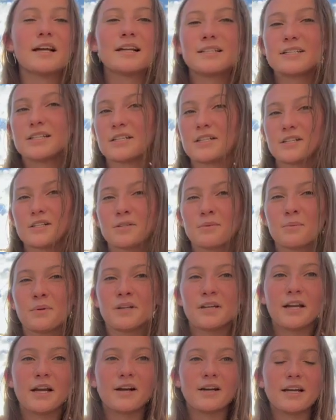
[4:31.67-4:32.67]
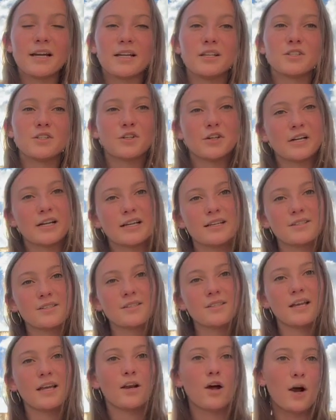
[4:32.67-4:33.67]
interdisciplinary
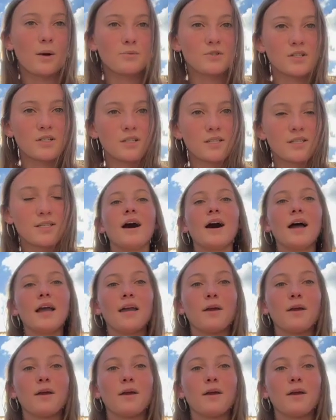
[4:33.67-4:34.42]
degrees and options.